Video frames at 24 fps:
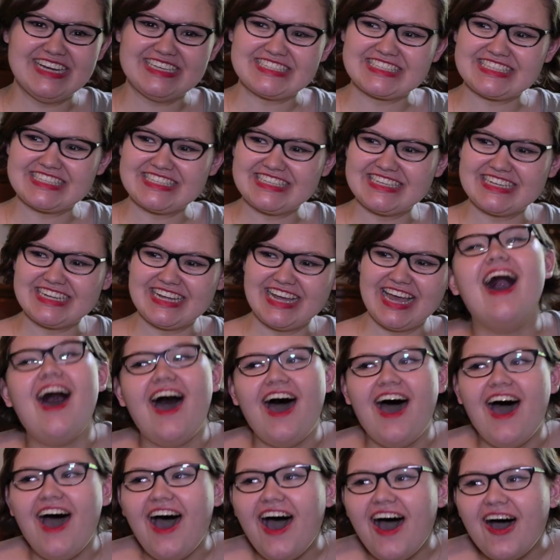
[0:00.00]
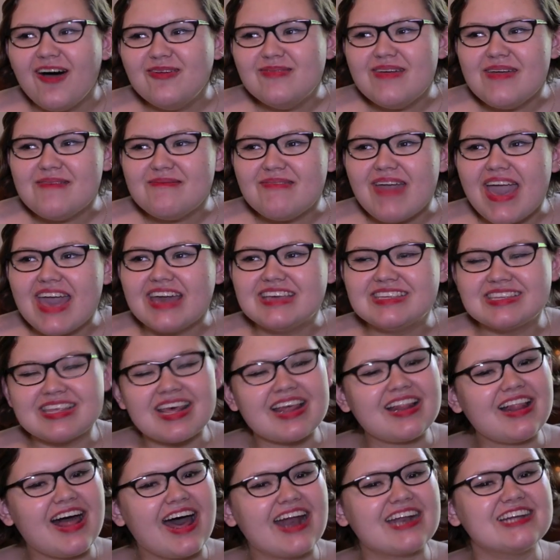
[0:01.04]
It makes a
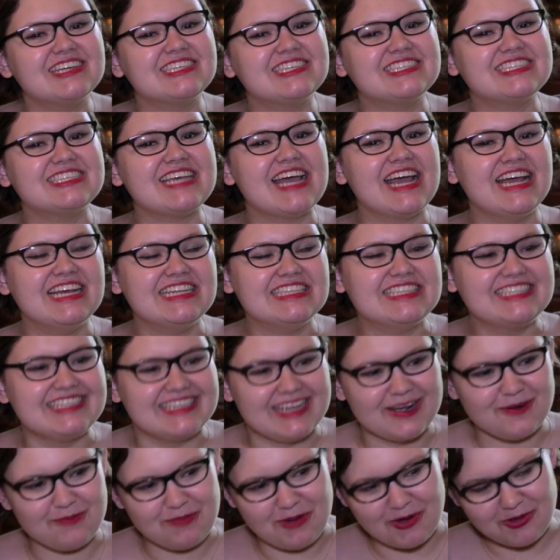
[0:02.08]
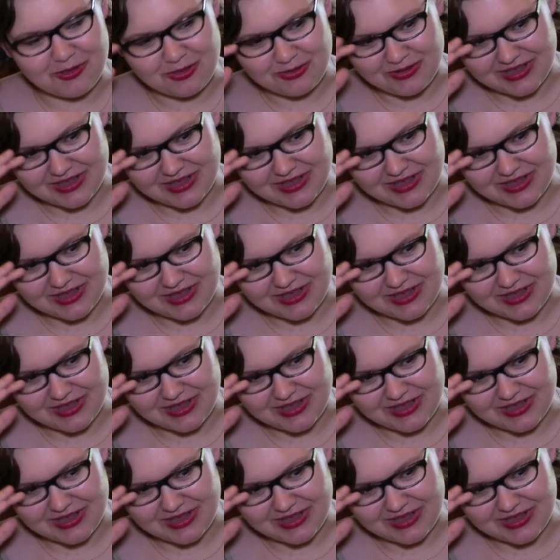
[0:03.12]
lot of sense. They're both